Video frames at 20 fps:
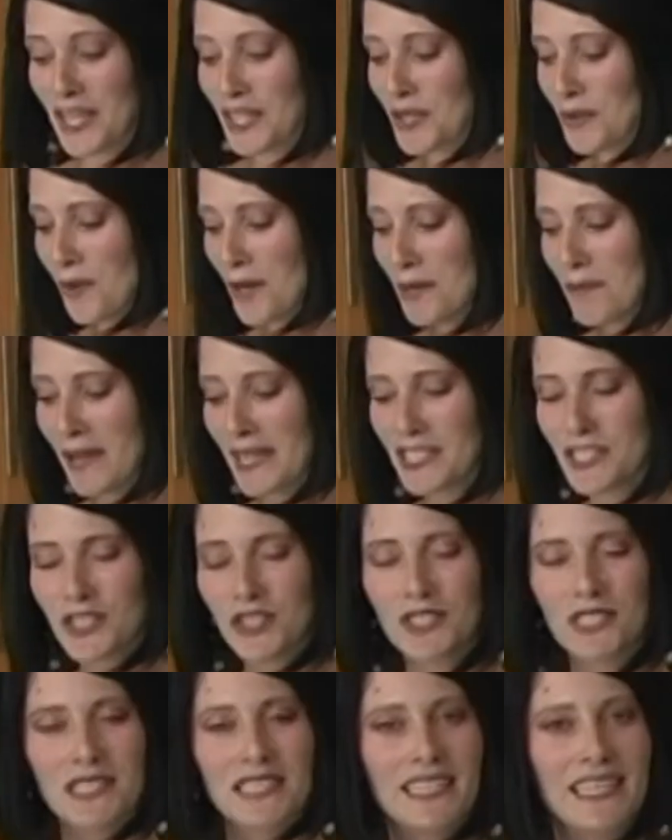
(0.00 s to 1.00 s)
You want to make
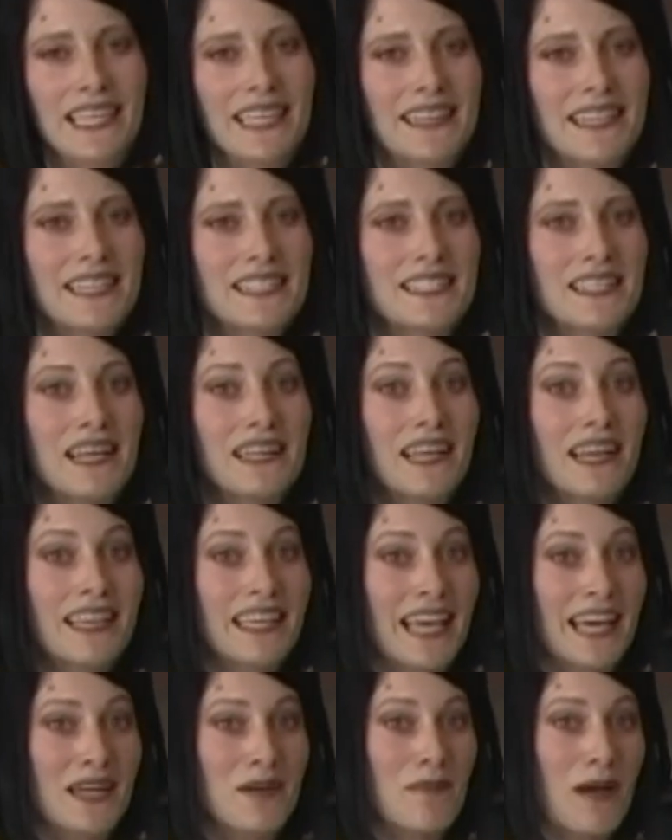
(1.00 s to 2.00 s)
sure to knead this,
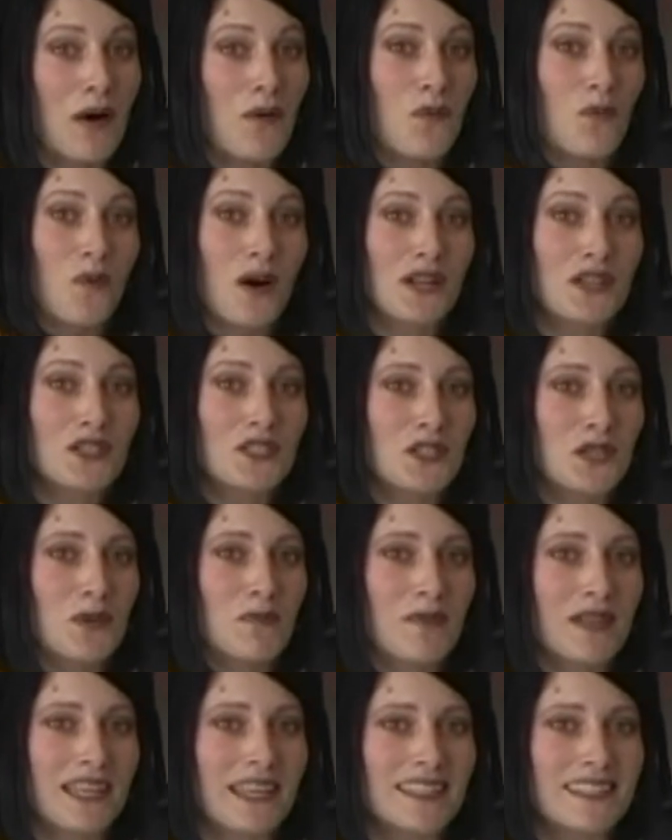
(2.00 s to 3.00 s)
again, about 1 or 2
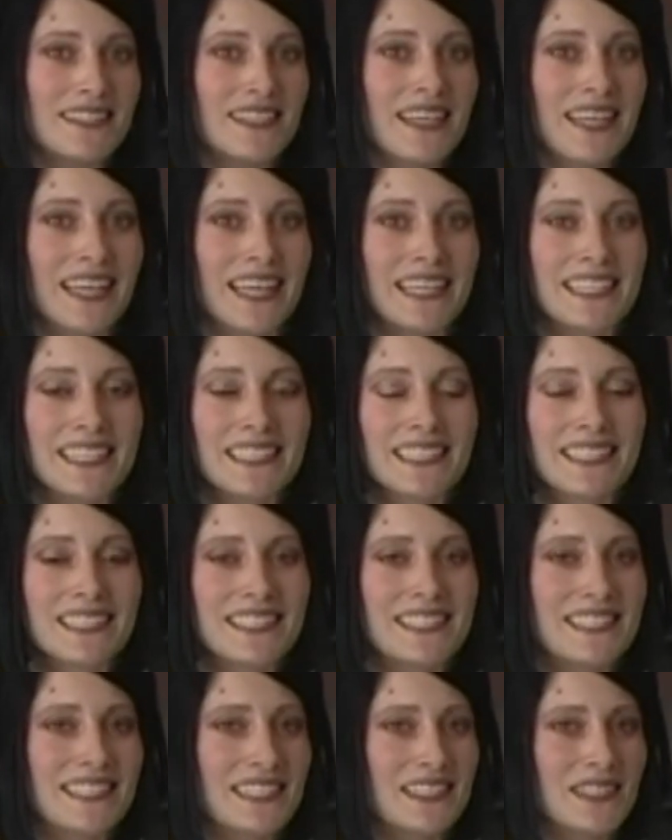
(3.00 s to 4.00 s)
minutes until
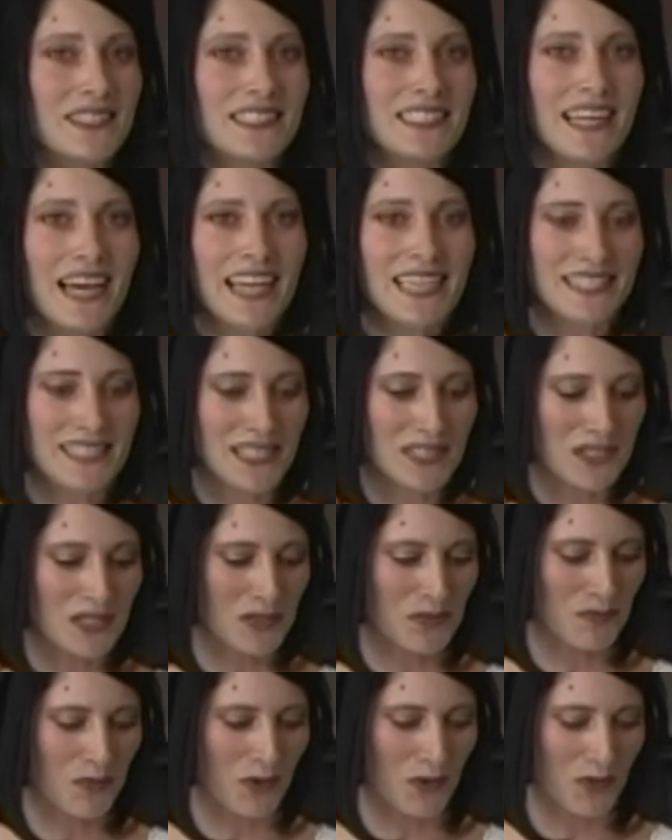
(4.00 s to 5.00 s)
it's still nice and
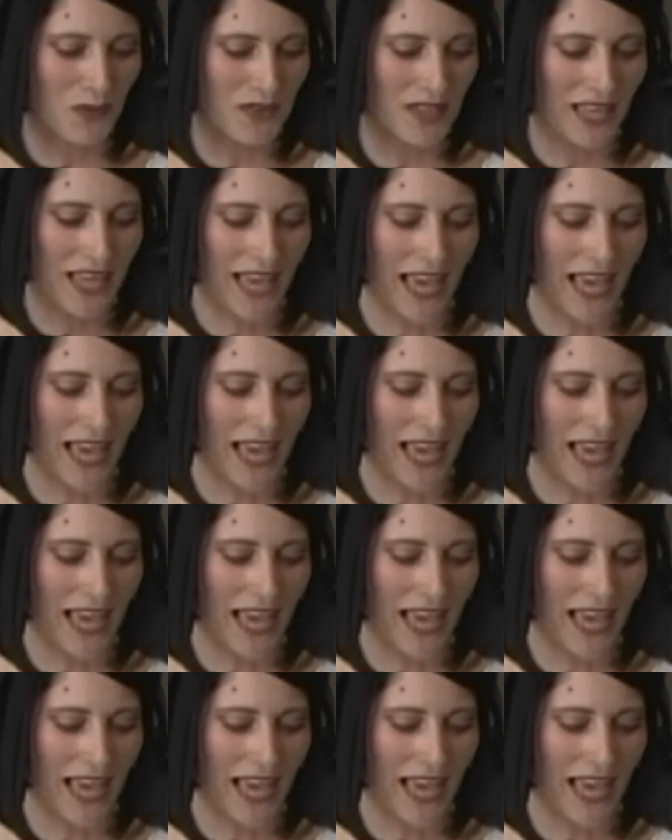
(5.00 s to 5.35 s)
smooth.